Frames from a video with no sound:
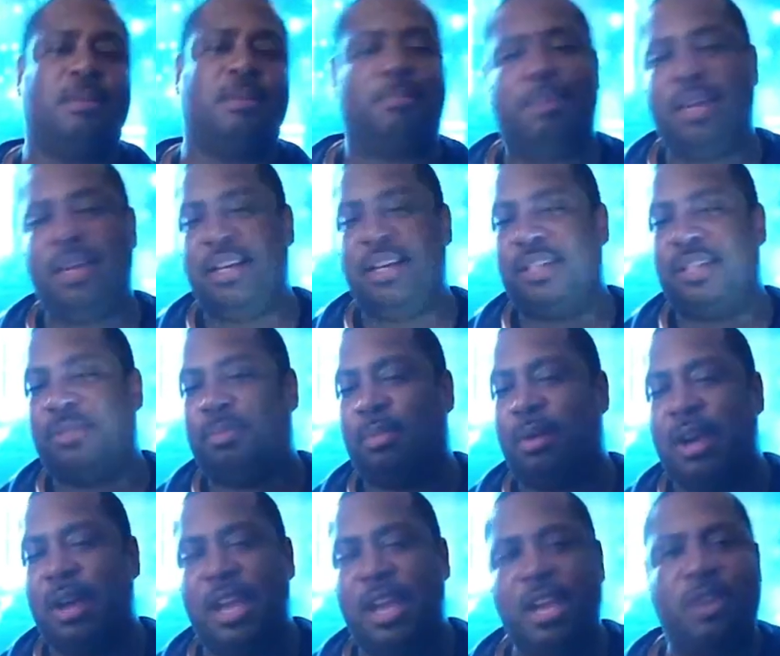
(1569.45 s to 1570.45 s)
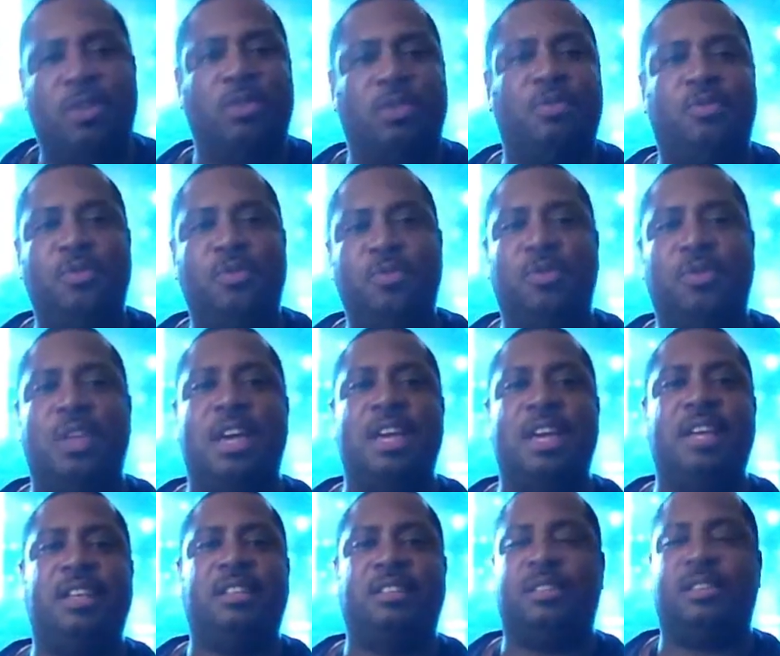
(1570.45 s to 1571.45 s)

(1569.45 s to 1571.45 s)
I picked his brain on a few things.